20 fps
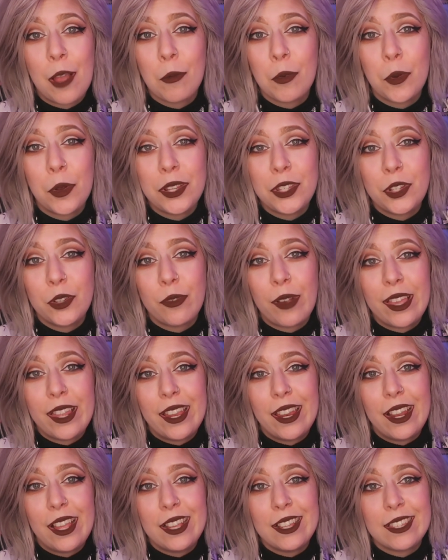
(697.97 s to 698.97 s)
I'm going to
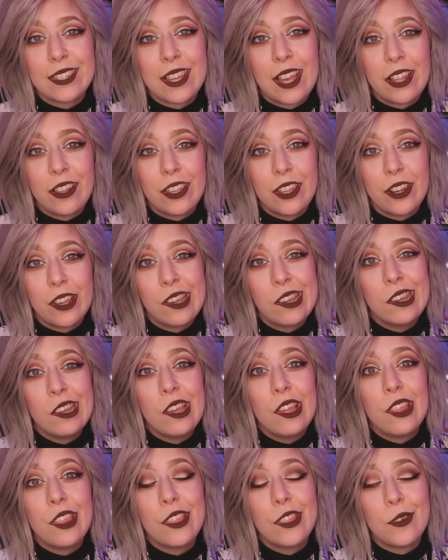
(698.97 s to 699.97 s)
rate it a solid
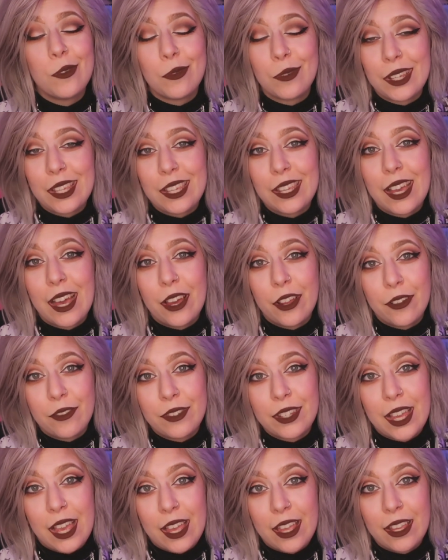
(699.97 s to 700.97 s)
3 out
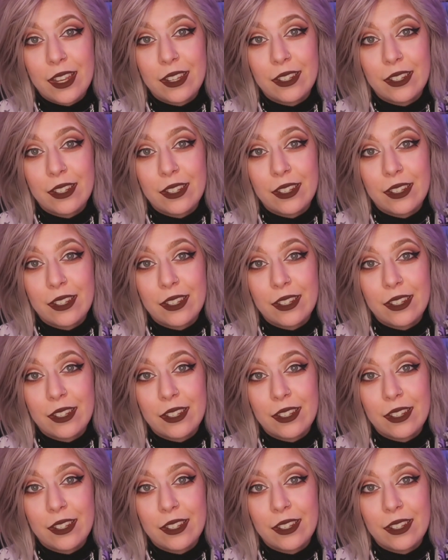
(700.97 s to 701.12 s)
of 10.